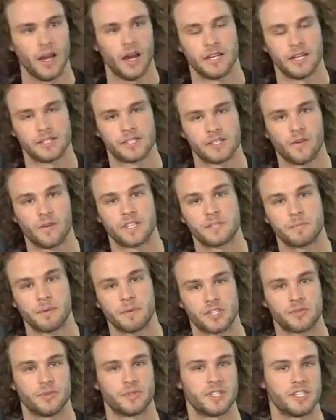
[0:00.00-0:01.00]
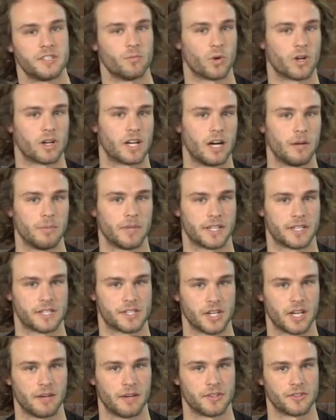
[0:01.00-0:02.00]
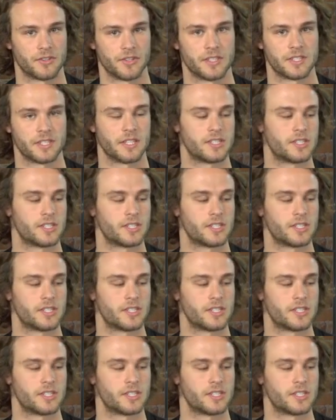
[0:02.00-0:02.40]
And so especially with these more complex geometries.